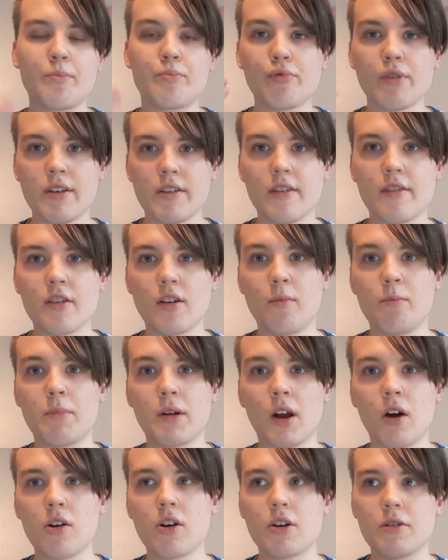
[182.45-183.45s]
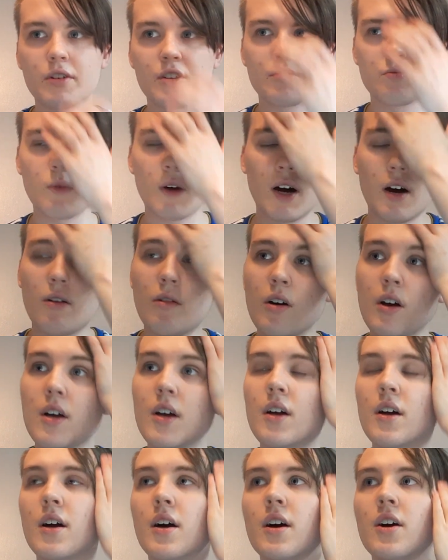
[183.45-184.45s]
Britta Sombalonga as well,
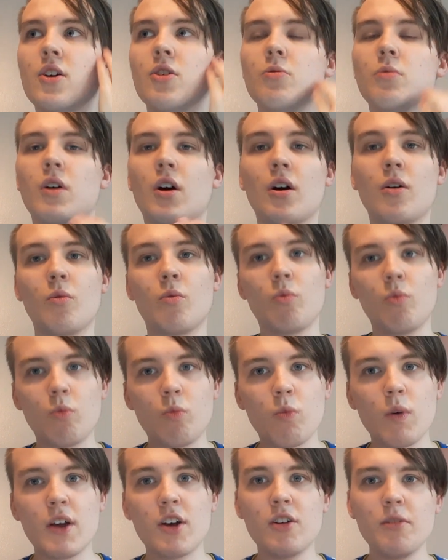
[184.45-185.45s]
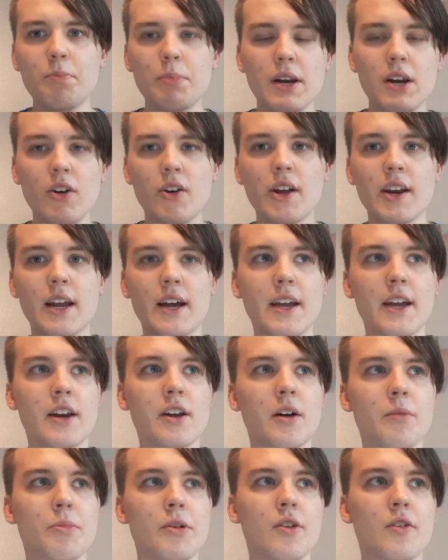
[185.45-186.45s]
who we could be looking at, you
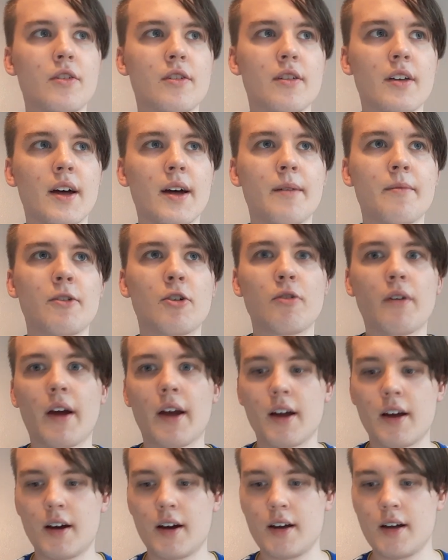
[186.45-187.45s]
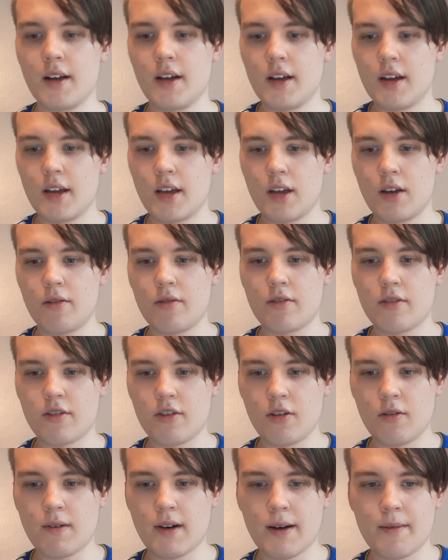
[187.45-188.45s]
know, because Karanka used
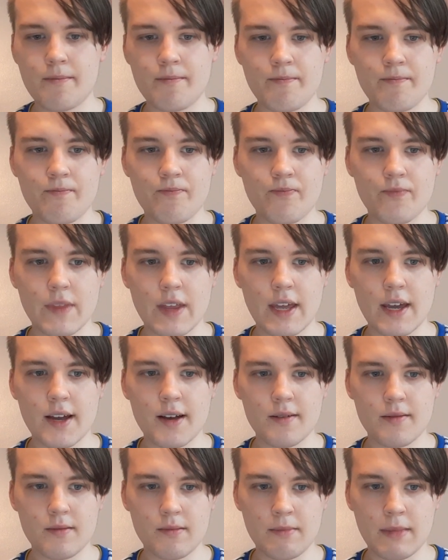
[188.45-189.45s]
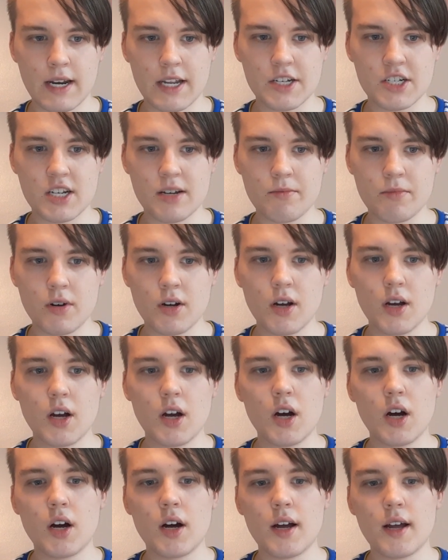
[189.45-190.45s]
to, manage him
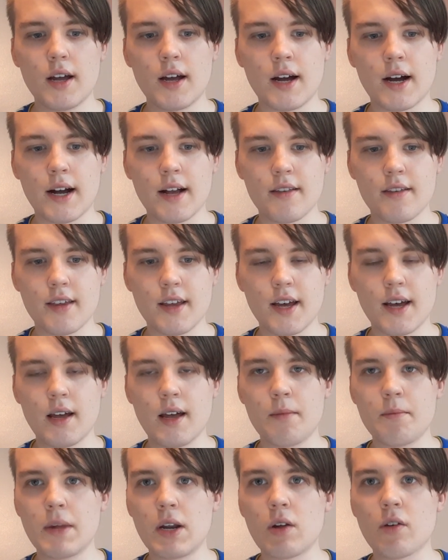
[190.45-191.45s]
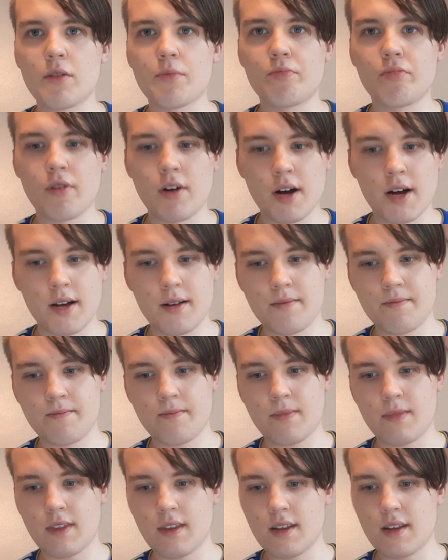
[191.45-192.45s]
at Middlesbrough.
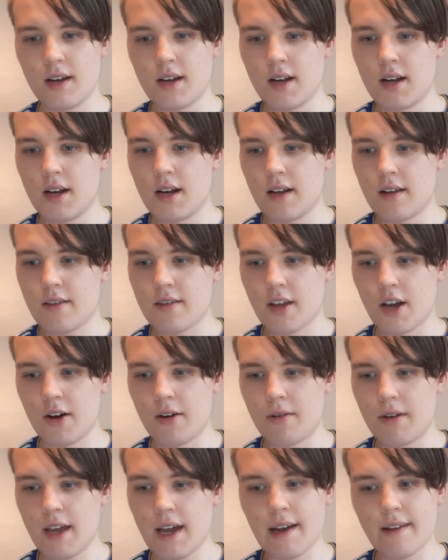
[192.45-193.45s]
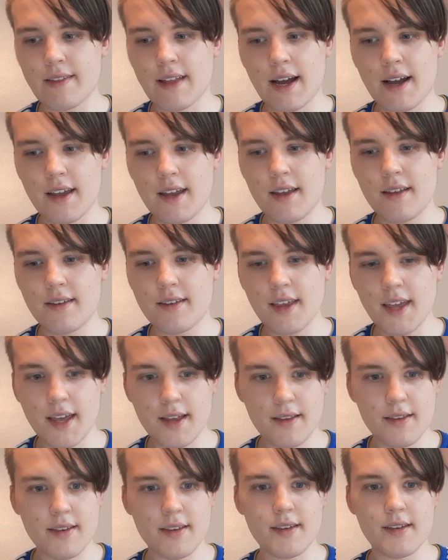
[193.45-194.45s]
So yeah, that is
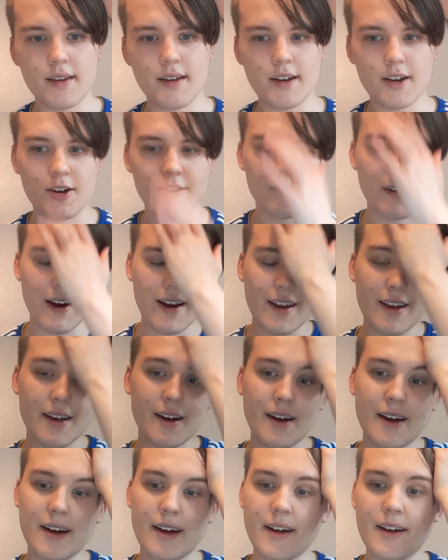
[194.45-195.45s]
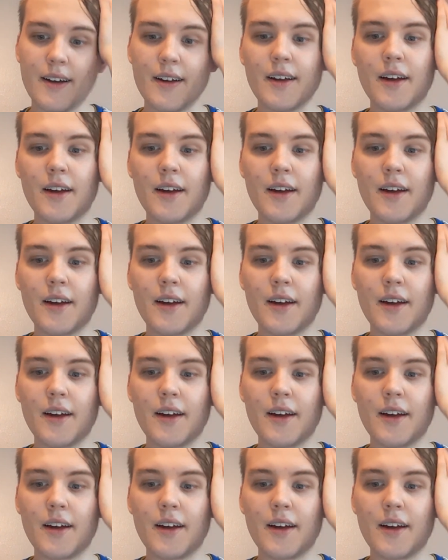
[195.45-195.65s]
it, Karanka.